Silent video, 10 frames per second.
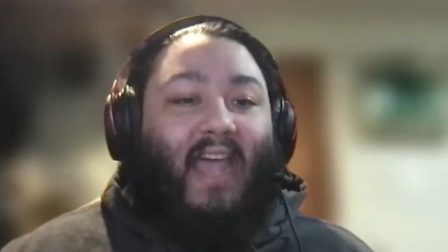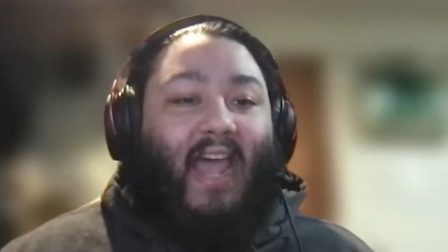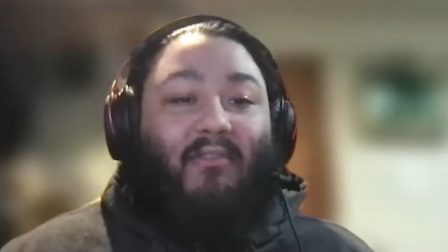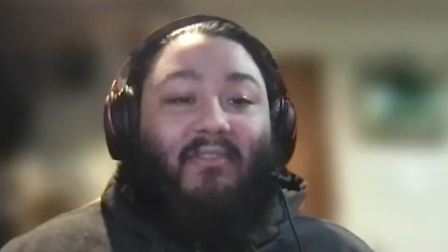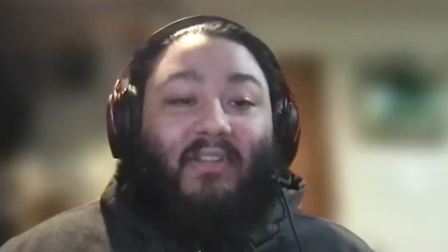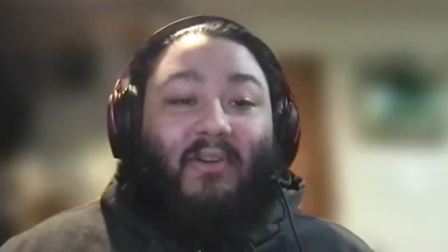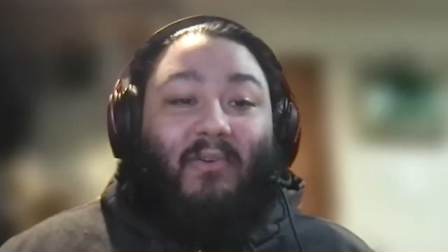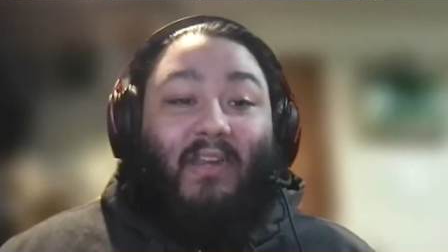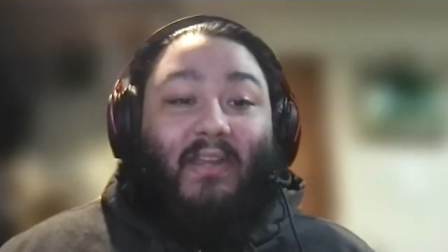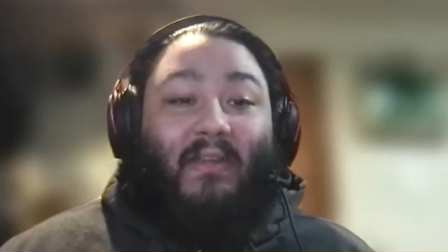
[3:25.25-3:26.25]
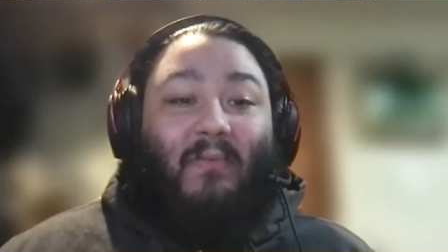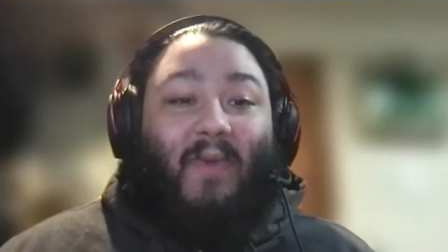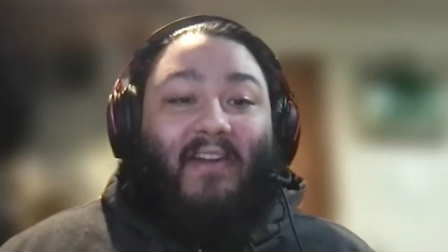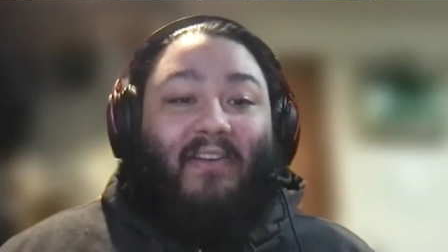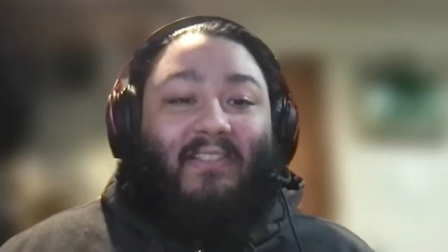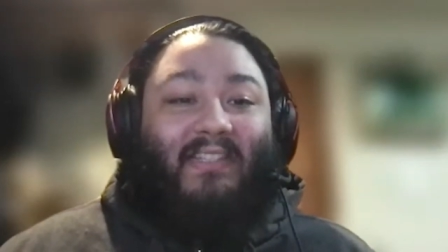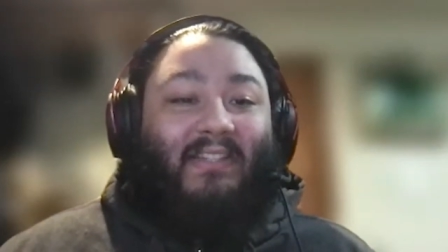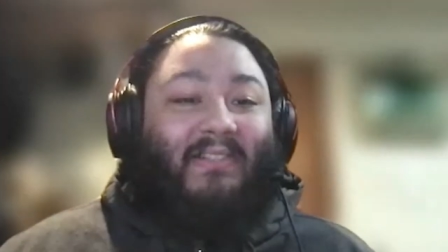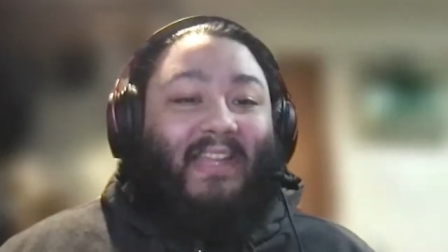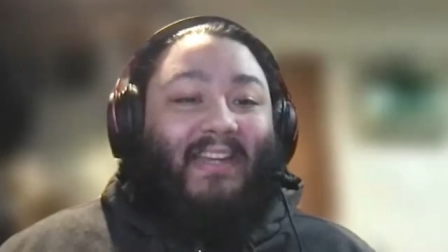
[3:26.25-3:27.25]
I was the only waiter
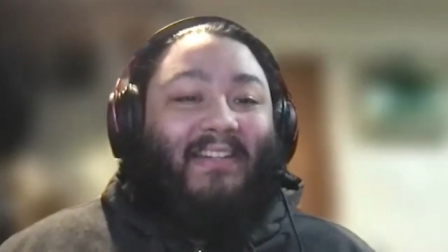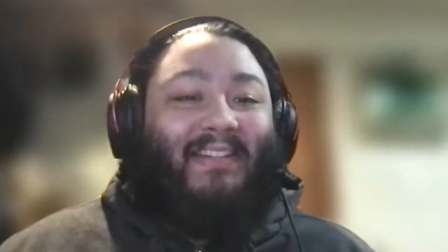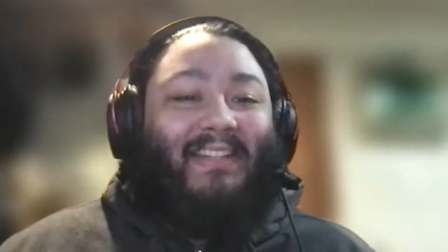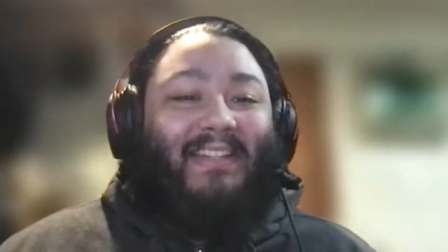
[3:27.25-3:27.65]
still there.